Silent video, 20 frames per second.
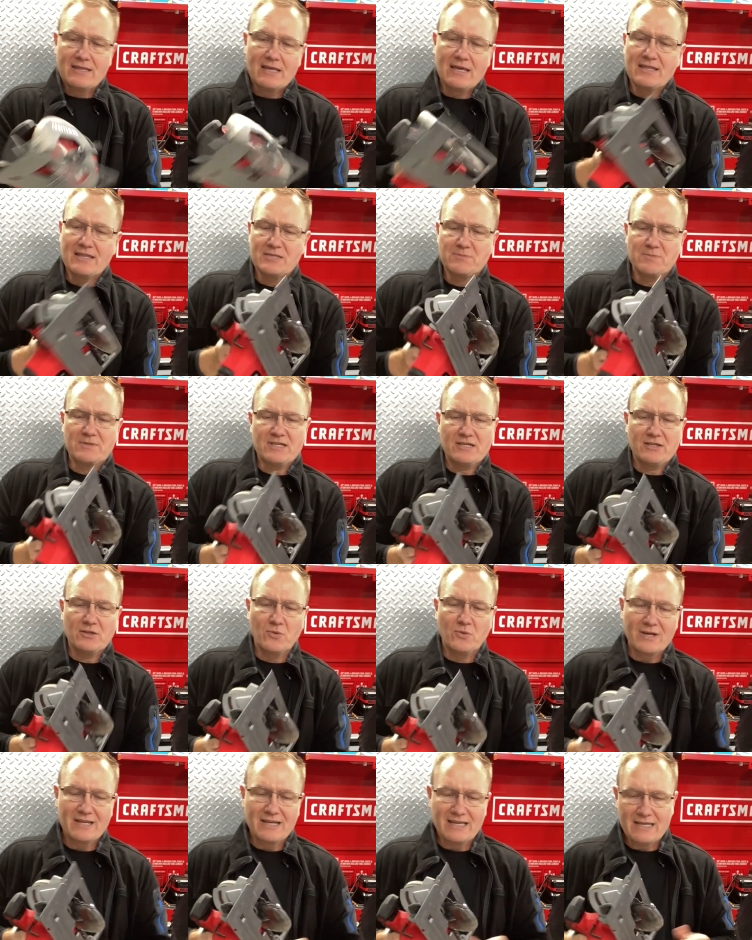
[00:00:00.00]
This particular
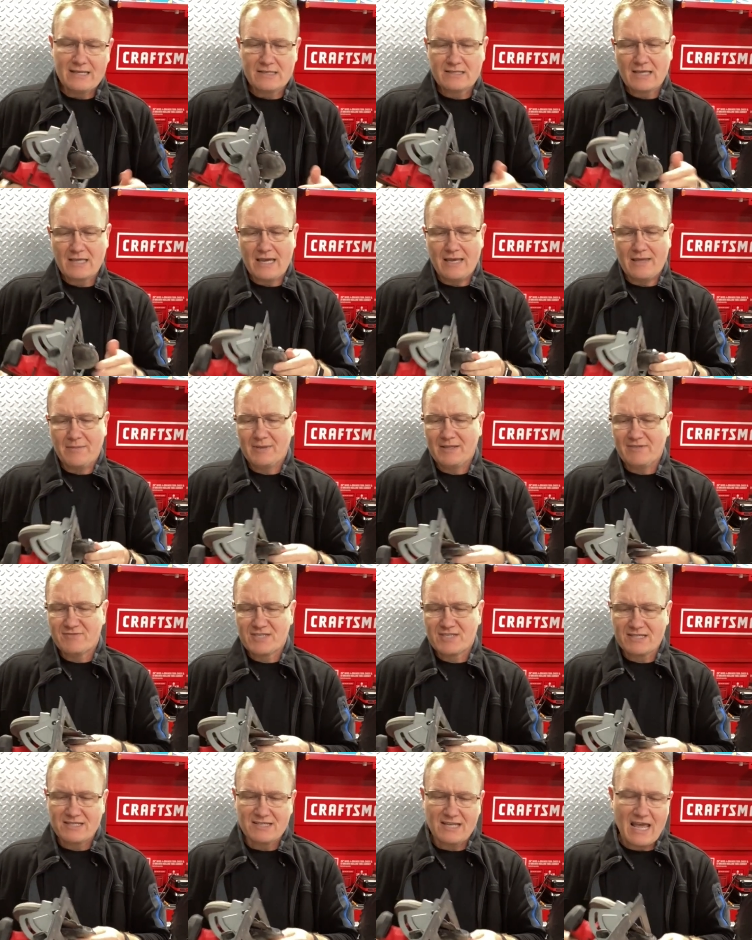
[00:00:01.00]
one is I believe
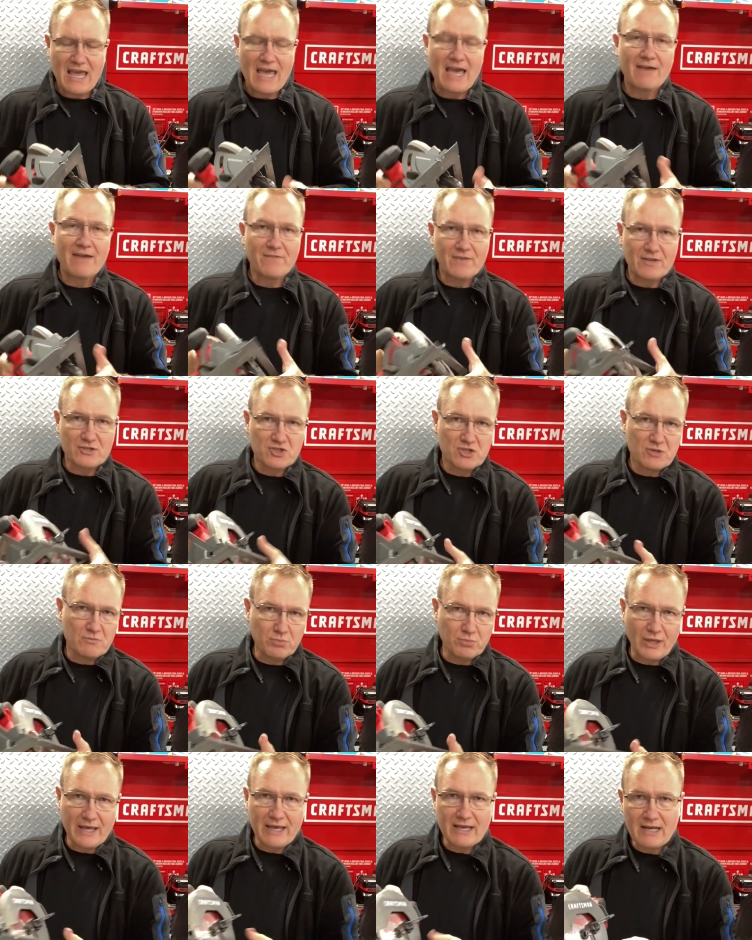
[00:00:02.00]
6.5-inch
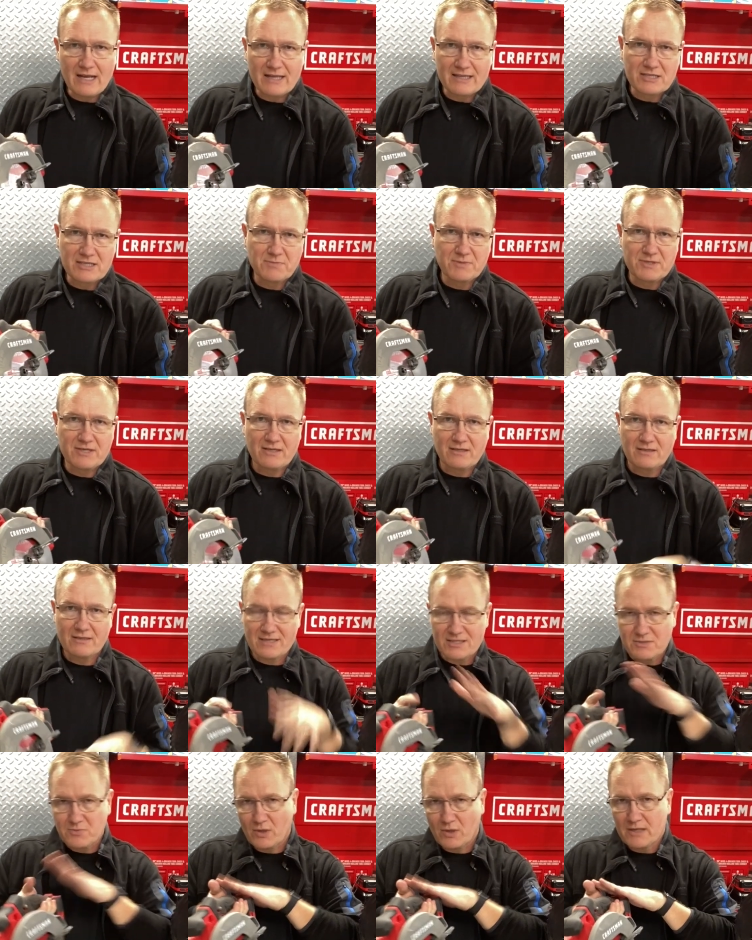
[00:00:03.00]
blade on
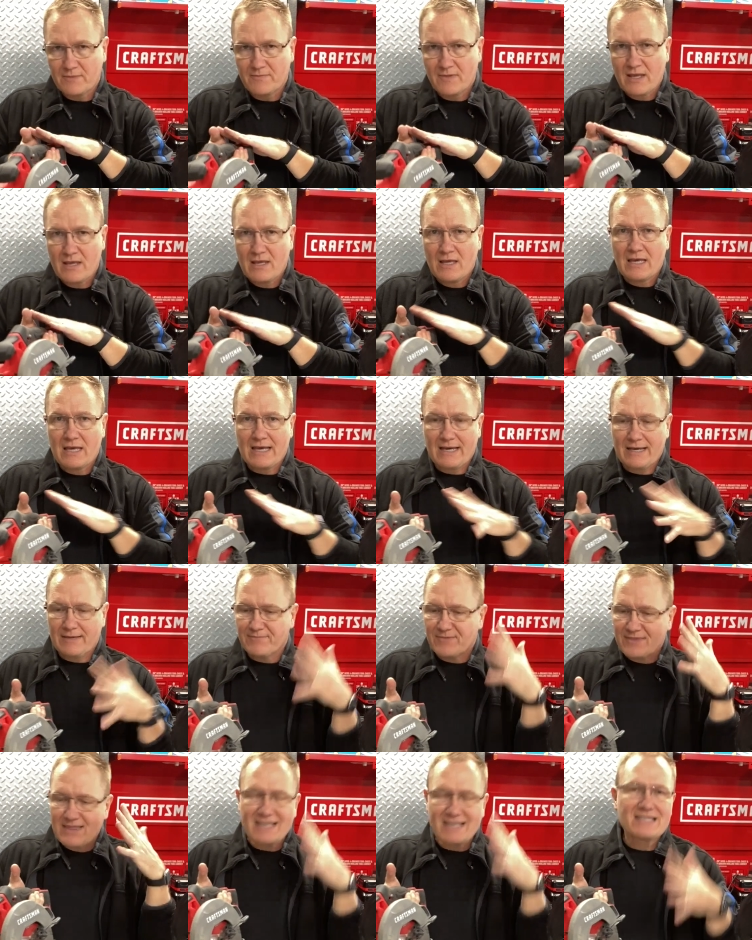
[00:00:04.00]
this one.
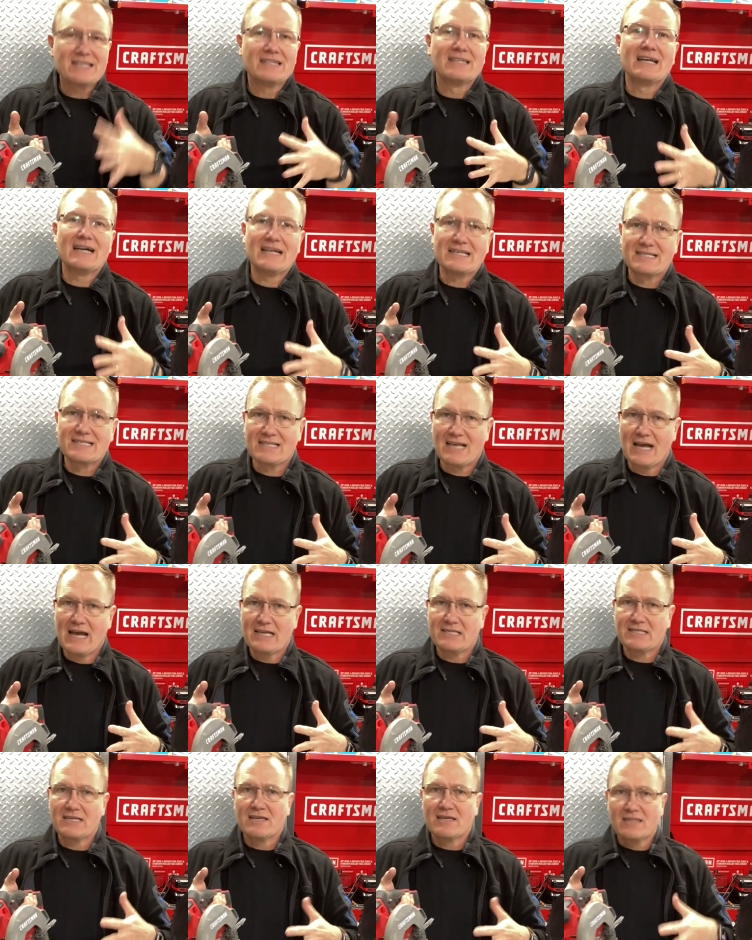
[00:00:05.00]
That's a nice
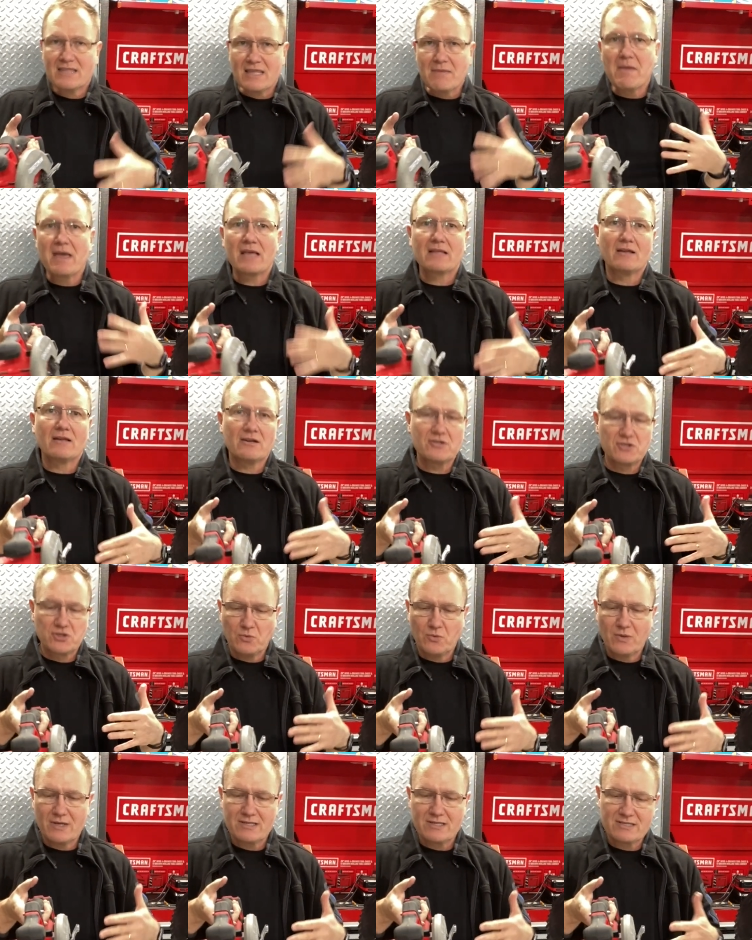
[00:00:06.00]
size. They make larger
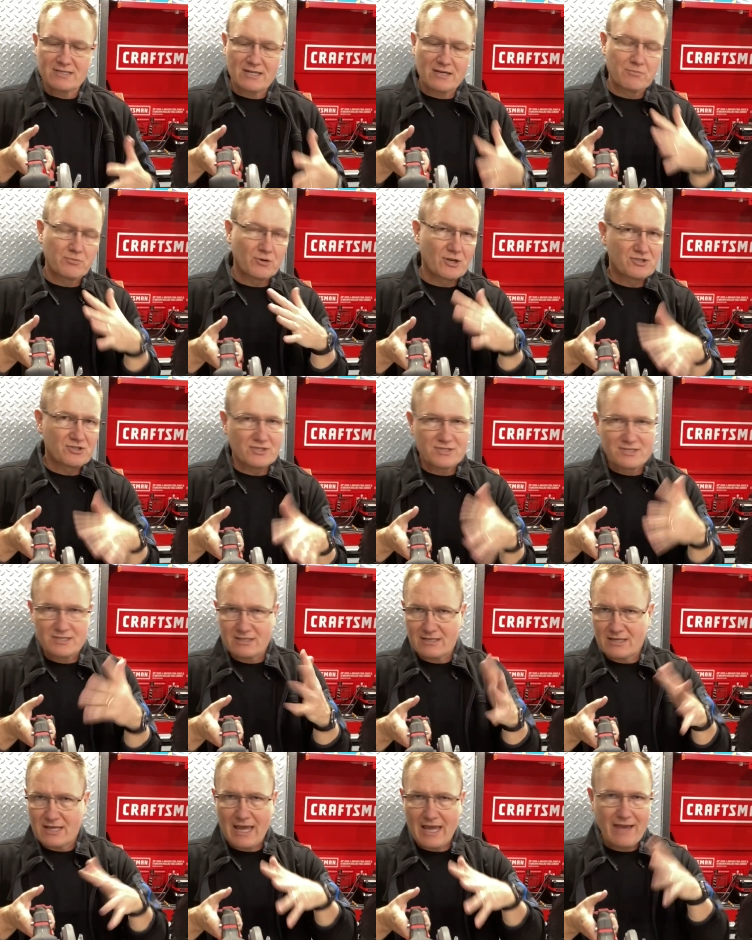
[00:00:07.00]
ones that are brushless
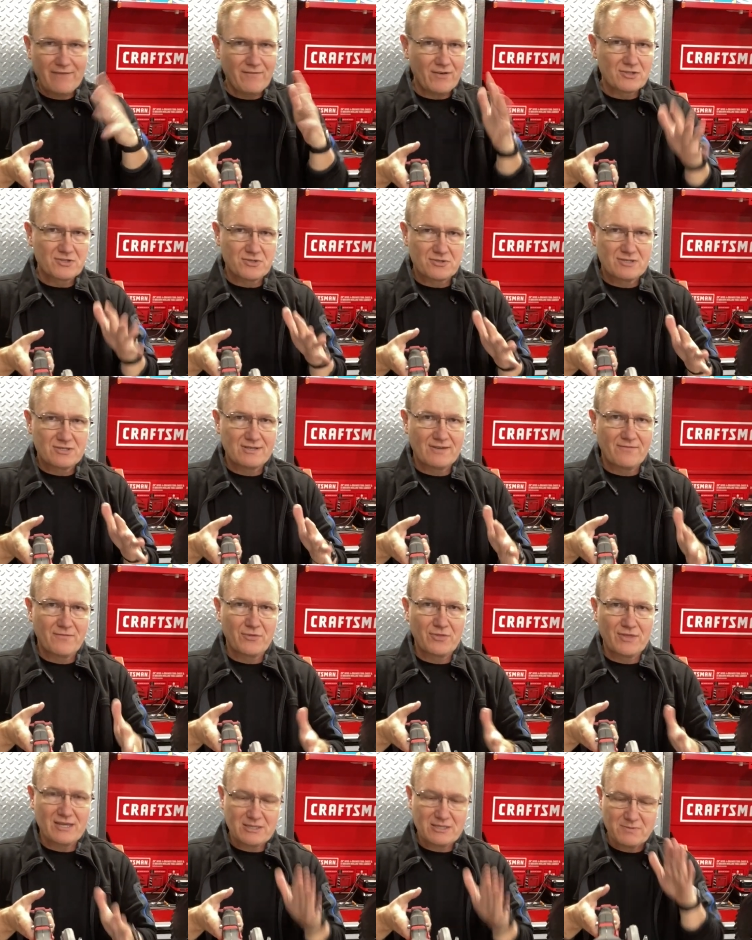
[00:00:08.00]
and have all sorts of
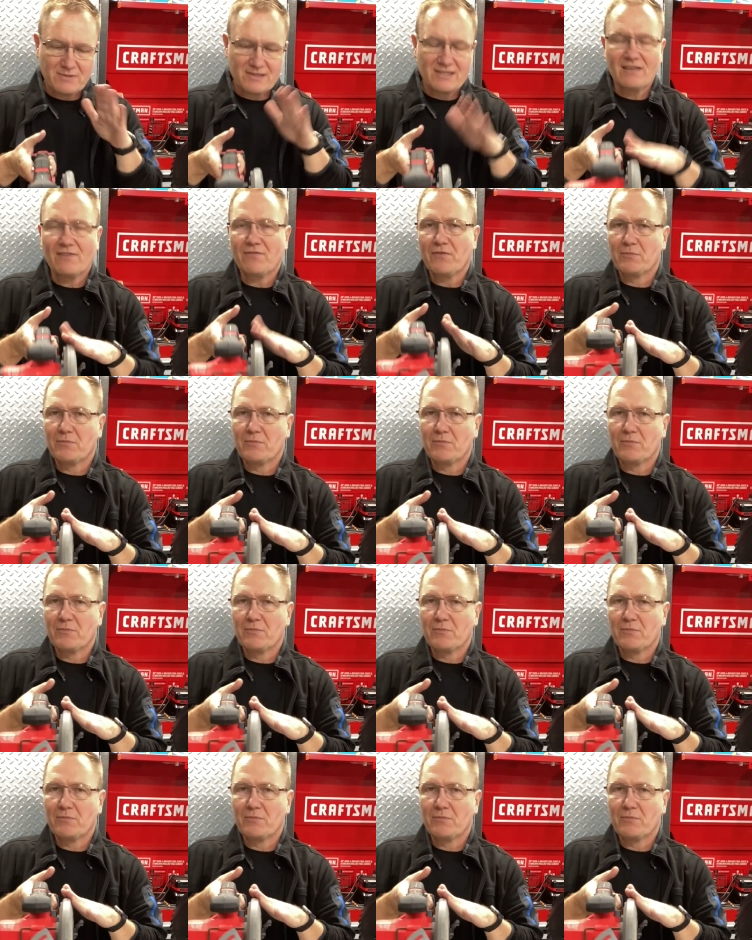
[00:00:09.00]
different things, but this for